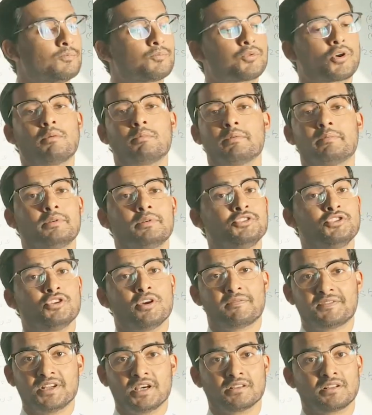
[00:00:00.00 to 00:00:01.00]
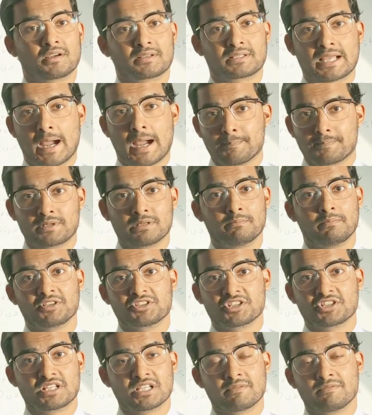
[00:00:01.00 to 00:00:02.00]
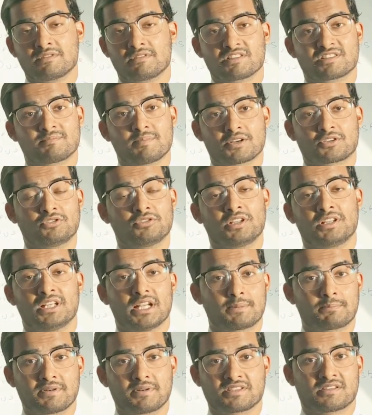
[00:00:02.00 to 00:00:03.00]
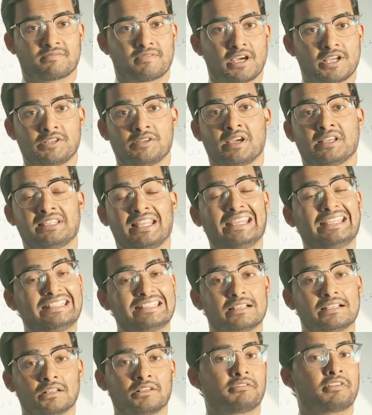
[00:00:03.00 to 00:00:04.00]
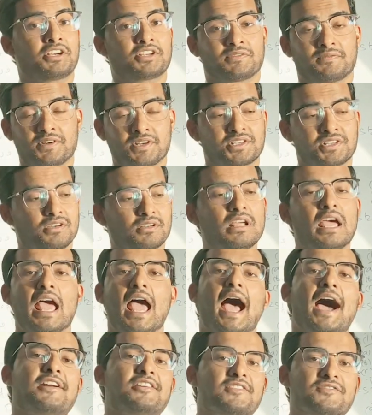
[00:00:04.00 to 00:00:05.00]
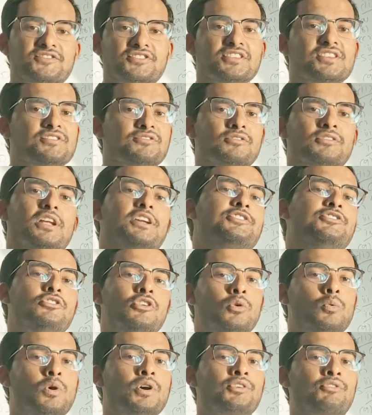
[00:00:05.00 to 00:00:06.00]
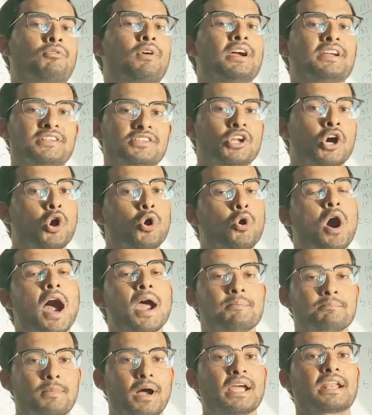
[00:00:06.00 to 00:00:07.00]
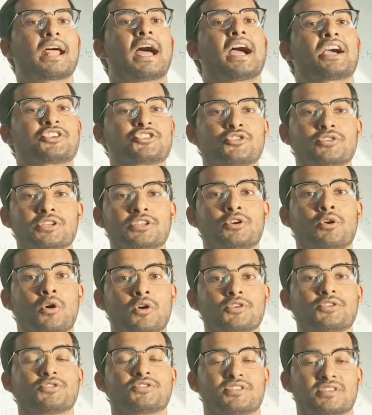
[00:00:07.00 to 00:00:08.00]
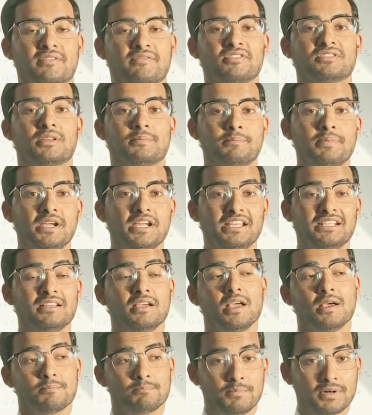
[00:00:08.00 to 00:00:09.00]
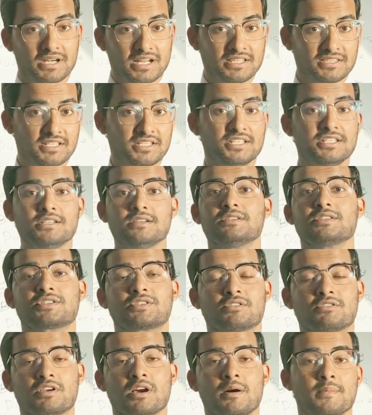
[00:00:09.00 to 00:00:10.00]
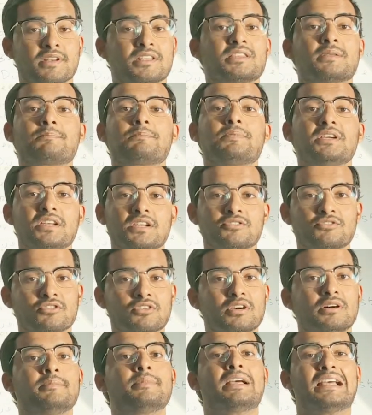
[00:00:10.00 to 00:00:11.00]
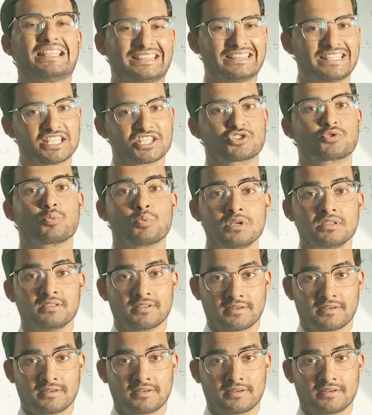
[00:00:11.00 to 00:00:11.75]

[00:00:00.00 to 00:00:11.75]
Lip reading: probably you have done a capital budgeting with respect to the net present value and the internal rate of return, and you've seen through that, you know what, right now I might actually go on to suffer the pain, but in the years to come, in the period to come, this will